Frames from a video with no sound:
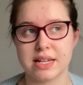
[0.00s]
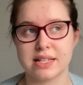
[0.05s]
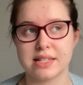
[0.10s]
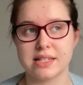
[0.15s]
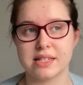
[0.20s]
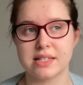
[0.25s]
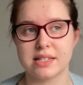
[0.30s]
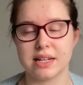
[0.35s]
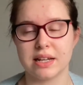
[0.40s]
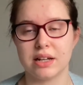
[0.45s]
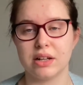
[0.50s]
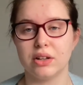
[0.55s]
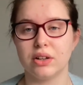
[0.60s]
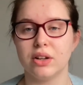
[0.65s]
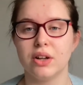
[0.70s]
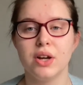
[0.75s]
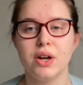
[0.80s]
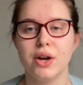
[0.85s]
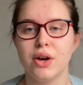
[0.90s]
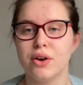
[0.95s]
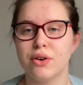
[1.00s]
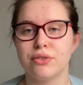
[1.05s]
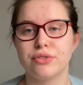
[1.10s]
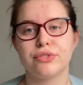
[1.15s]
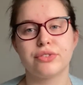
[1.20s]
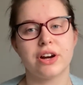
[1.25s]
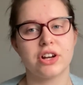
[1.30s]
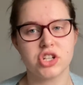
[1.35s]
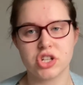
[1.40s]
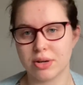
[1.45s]
it's still
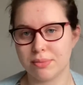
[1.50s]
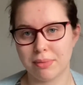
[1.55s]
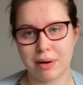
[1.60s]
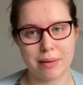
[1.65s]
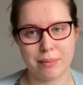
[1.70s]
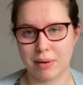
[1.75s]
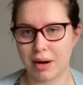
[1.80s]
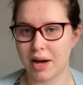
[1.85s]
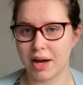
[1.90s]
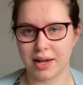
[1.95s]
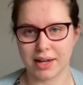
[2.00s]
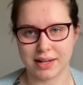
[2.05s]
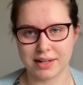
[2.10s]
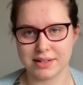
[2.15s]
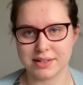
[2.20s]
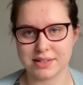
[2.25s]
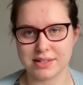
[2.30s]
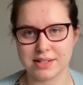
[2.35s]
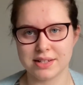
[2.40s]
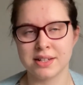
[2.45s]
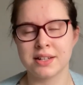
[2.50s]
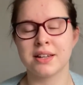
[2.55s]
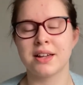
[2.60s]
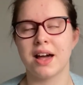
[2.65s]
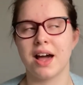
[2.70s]
fresh in my mind,